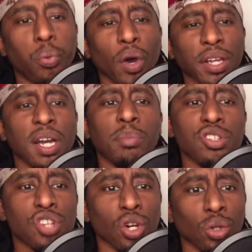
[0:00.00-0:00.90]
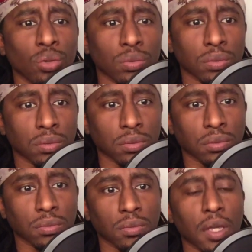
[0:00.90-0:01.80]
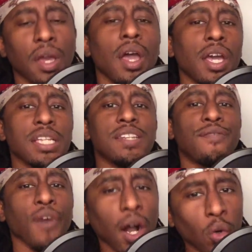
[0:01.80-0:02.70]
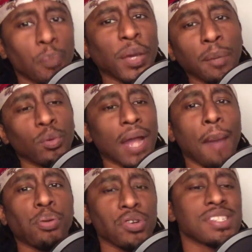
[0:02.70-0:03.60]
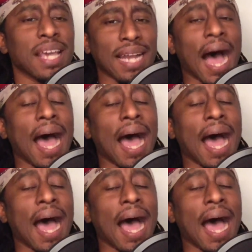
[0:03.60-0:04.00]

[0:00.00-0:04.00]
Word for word: Point number two. Fuck with people that present